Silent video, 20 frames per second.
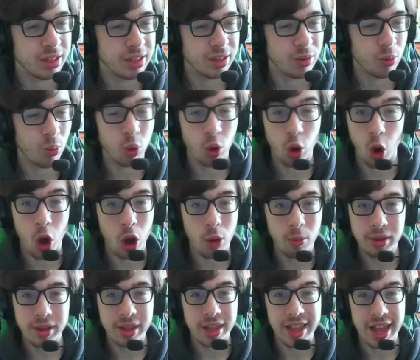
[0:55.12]
we're
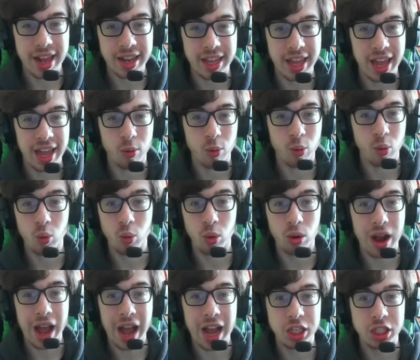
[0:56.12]
almost at ten K. We're
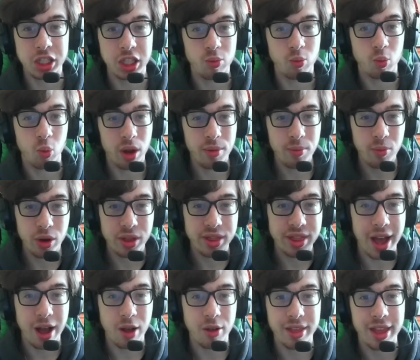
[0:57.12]
actually one more
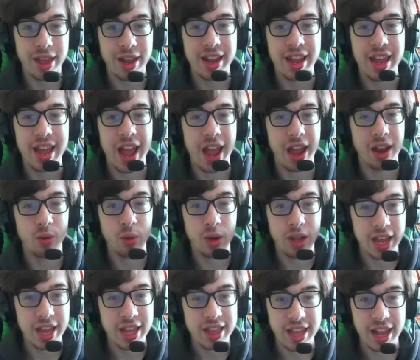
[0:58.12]
thousand, and we
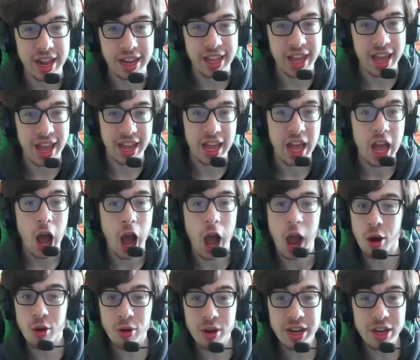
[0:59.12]
hit ten K. I
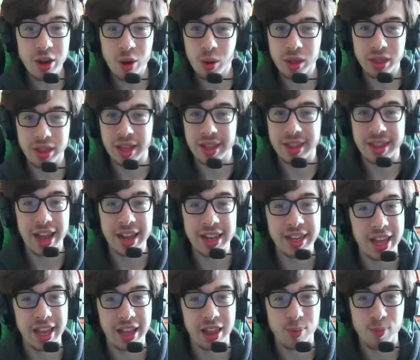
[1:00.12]
already know what the ten
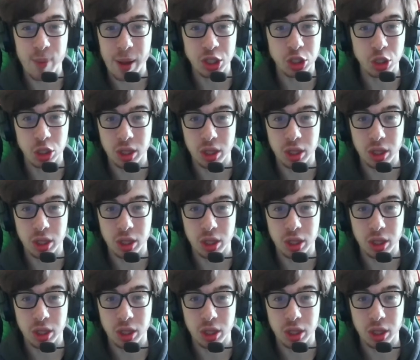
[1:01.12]
K special